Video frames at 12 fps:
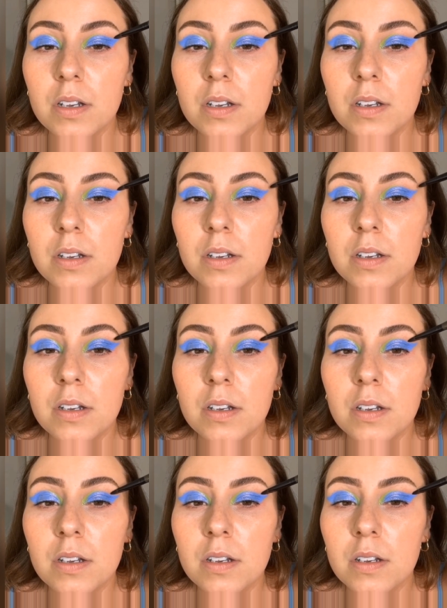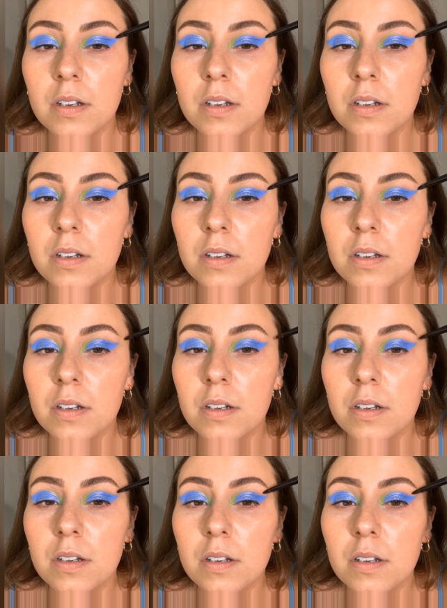
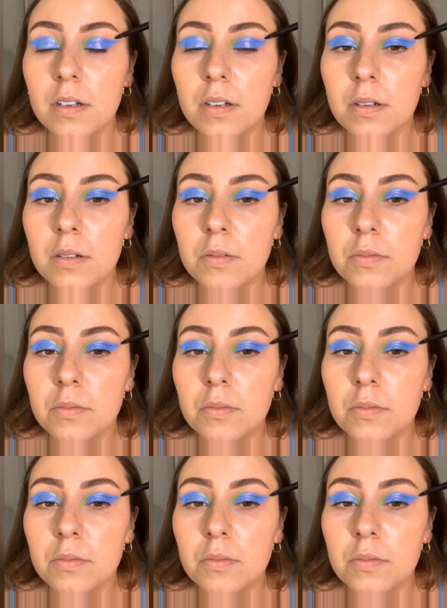[no speech]